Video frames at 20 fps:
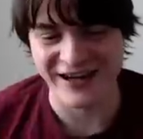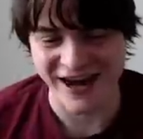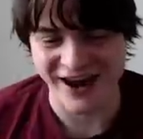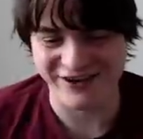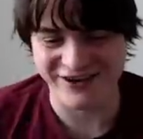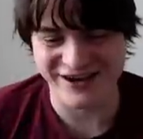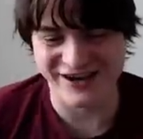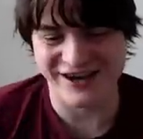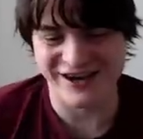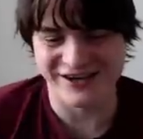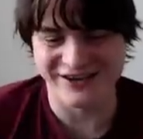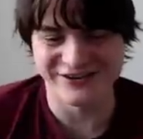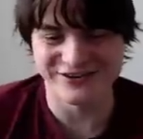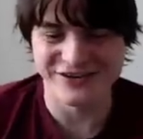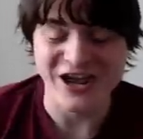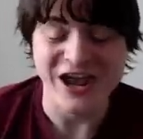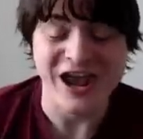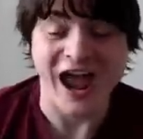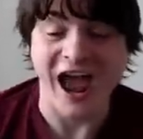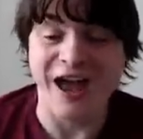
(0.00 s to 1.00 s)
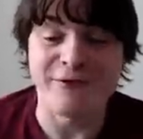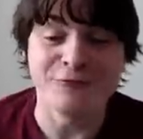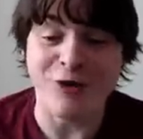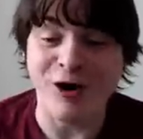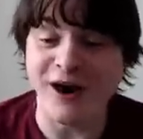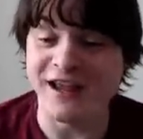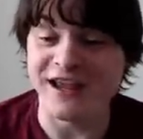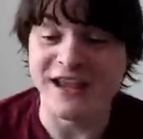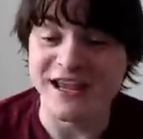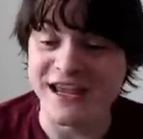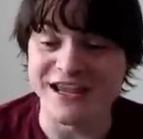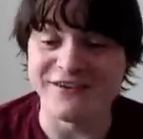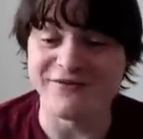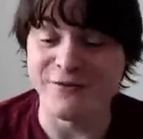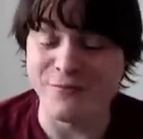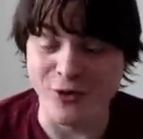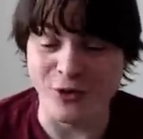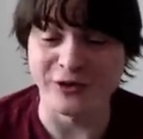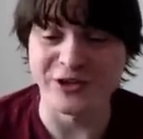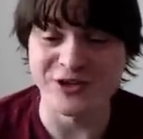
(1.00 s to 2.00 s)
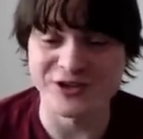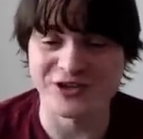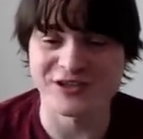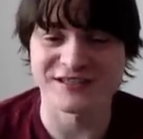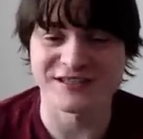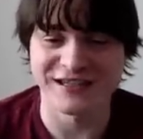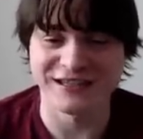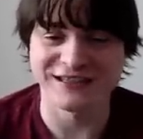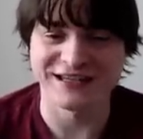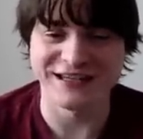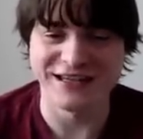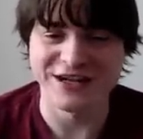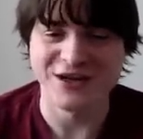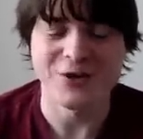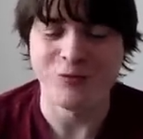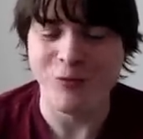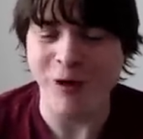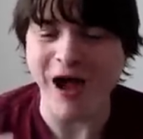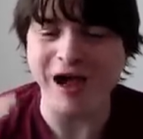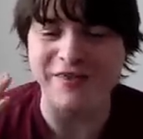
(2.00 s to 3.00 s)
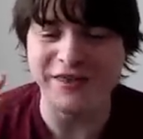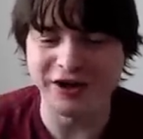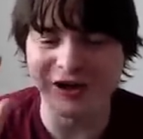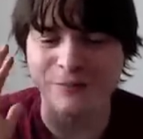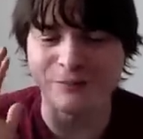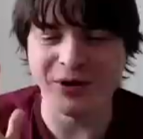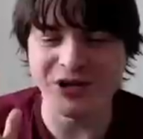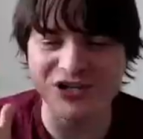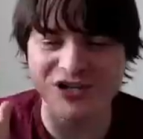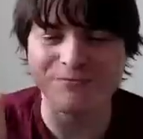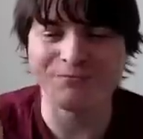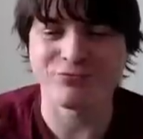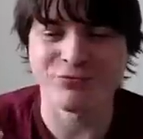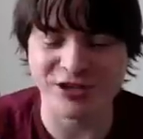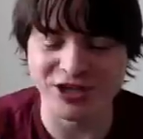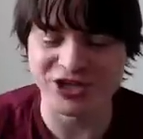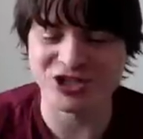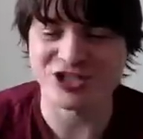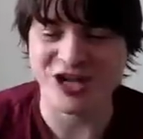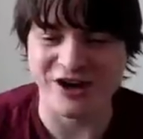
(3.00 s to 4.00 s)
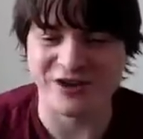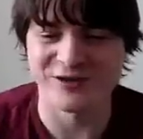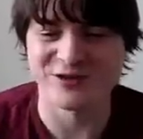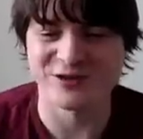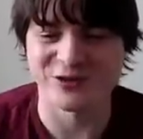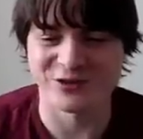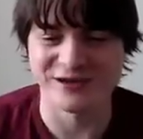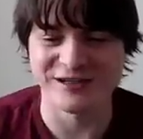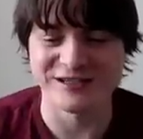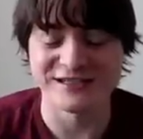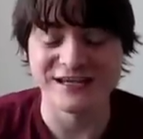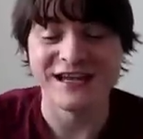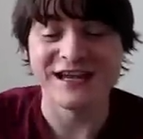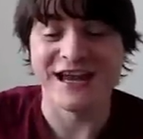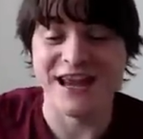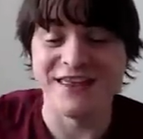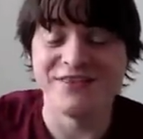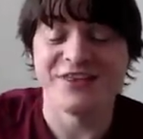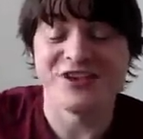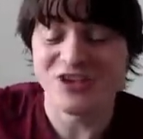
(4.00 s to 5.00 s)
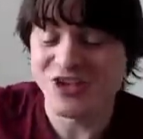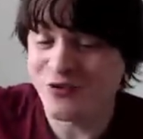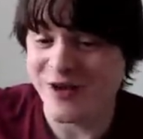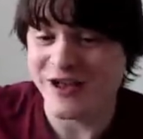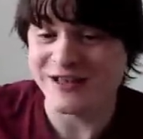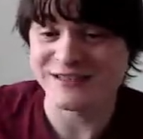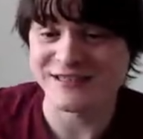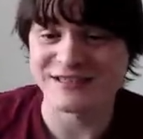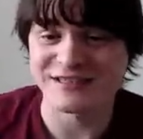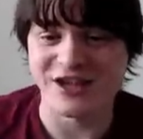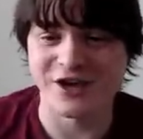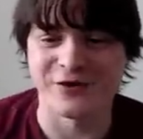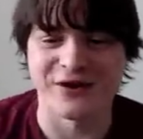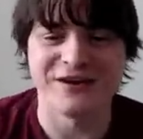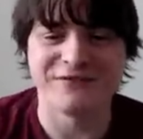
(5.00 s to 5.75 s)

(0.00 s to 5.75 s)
area code, and why, even more interestingly, why are there a bunch of British territories in the US's code?